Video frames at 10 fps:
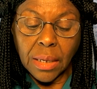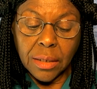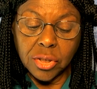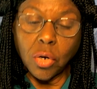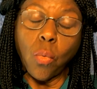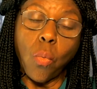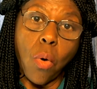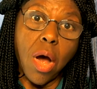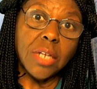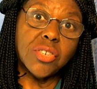So
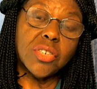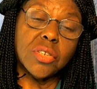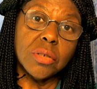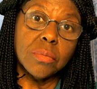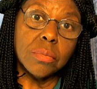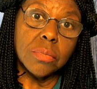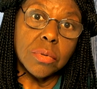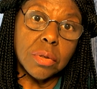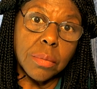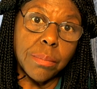watch the
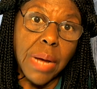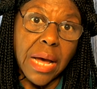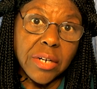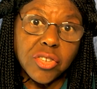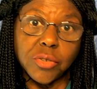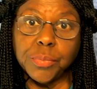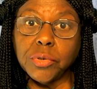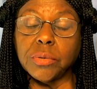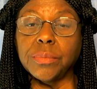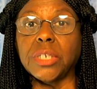amount of
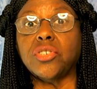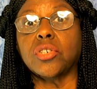sputum that you're